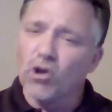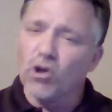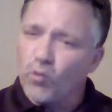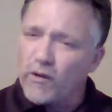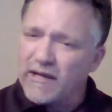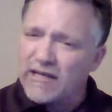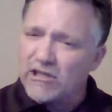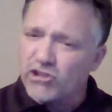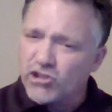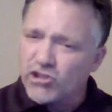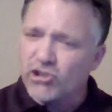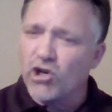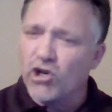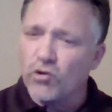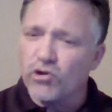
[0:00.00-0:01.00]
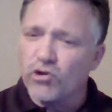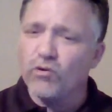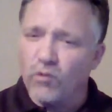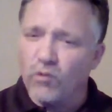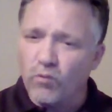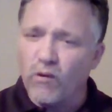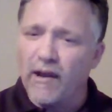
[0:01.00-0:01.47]
we can show
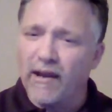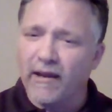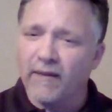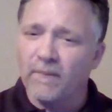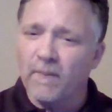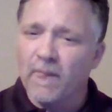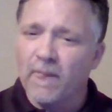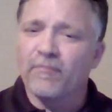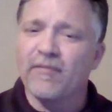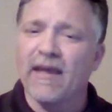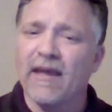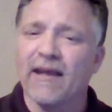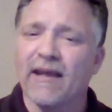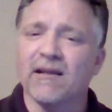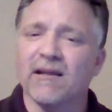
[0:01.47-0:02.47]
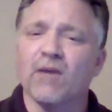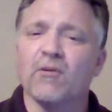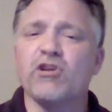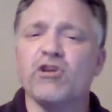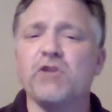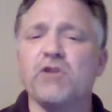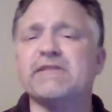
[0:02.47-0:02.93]
you a way that
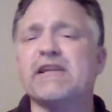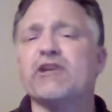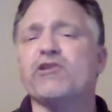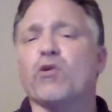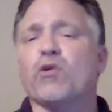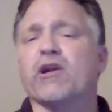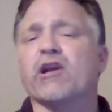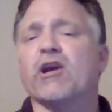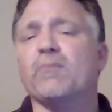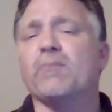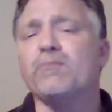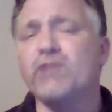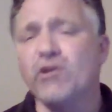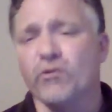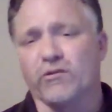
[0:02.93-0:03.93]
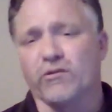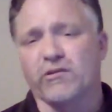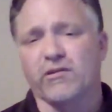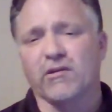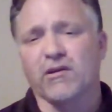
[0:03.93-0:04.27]
using your commute